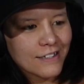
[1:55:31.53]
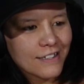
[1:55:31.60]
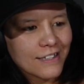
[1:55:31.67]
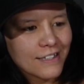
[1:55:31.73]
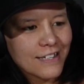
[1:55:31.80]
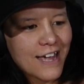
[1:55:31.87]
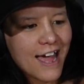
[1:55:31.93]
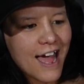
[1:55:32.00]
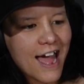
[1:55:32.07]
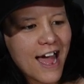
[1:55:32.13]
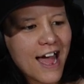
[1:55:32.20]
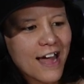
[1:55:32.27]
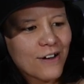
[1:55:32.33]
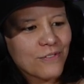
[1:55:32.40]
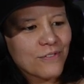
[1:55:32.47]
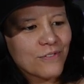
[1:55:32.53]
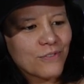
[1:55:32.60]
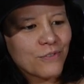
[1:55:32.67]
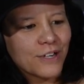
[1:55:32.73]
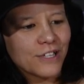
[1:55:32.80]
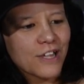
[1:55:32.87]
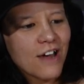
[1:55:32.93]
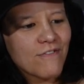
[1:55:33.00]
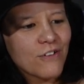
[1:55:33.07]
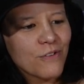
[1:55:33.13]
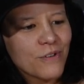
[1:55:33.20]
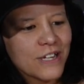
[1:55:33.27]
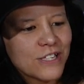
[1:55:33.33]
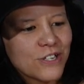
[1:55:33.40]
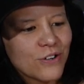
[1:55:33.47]
yeah. We love what
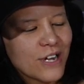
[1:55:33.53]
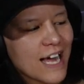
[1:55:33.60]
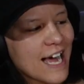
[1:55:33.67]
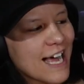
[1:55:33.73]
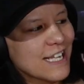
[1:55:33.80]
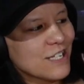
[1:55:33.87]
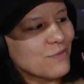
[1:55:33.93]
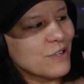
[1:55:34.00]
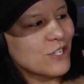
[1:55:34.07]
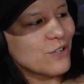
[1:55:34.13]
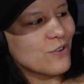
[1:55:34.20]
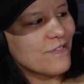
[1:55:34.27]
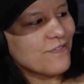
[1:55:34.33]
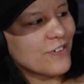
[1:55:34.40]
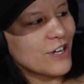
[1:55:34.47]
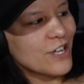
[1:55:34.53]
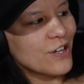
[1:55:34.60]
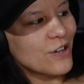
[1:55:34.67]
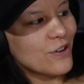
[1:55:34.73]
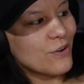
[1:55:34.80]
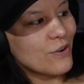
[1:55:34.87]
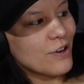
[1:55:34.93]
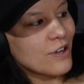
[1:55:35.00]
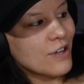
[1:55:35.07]
we do, guys, and we do it for you.